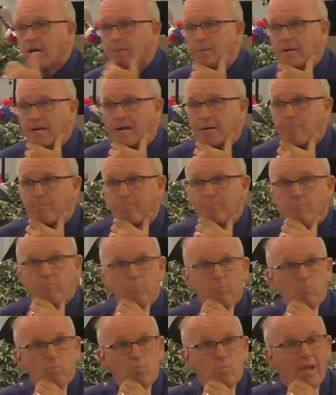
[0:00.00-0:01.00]
up,
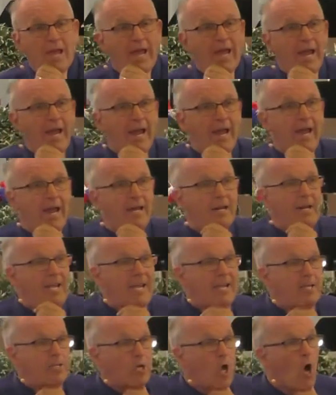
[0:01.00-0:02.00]
and
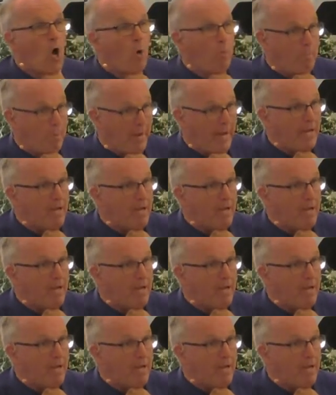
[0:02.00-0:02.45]
he's hoping